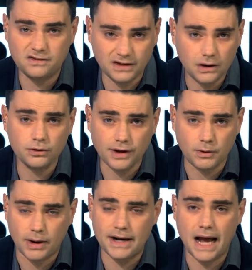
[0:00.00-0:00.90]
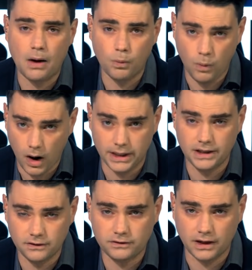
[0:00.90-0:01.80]
a single Democrat, not one
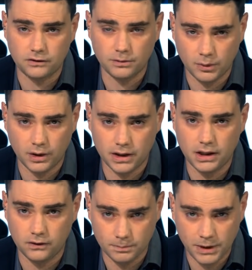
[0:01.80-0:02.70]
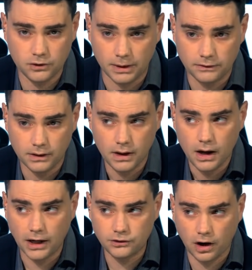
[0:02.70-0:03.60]
in the Senate, supported his impeachment
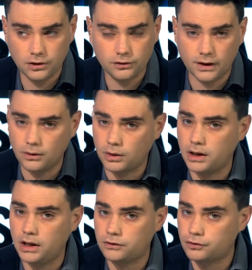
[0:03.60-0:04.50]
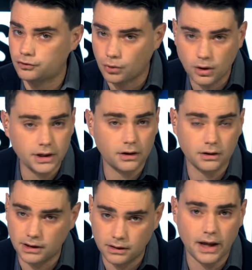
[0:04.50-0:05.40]
on charges that look
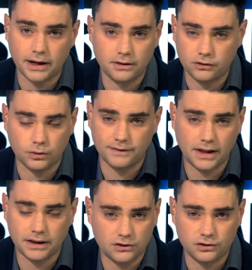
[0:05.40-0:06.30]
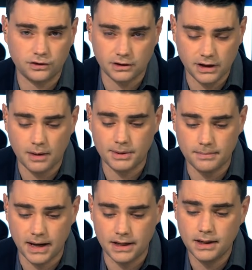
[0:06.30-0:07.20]
extraordinarily like the sort of allegations that are now
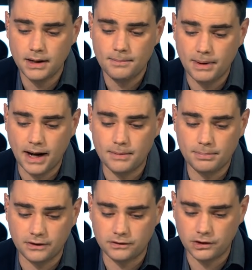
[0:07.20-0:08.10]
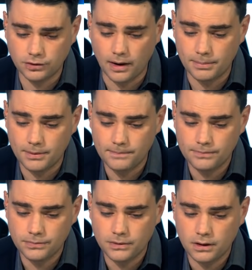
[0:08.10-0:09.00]
being made by President Trump.
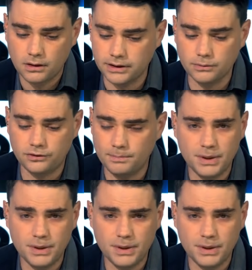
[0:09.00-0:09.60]
Clinton was